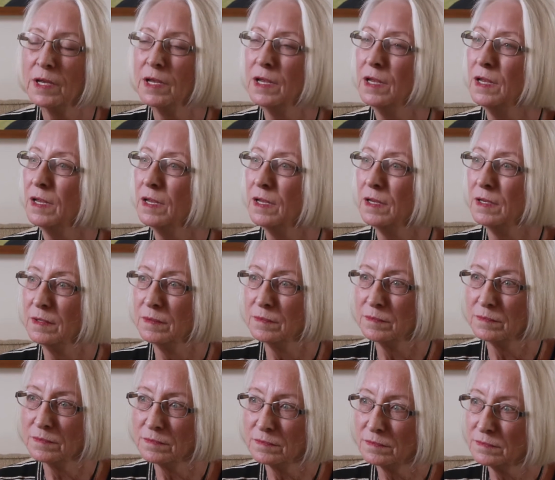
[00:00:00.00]
He
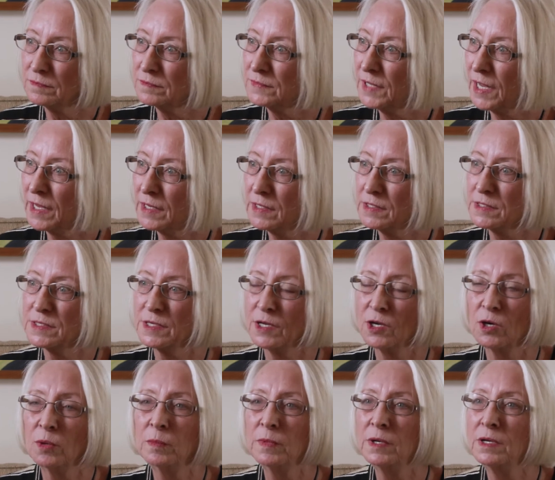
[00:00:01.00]
had his
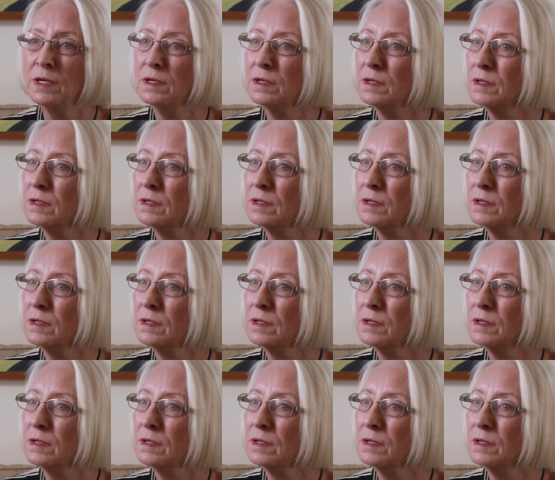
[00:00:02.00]
helmet,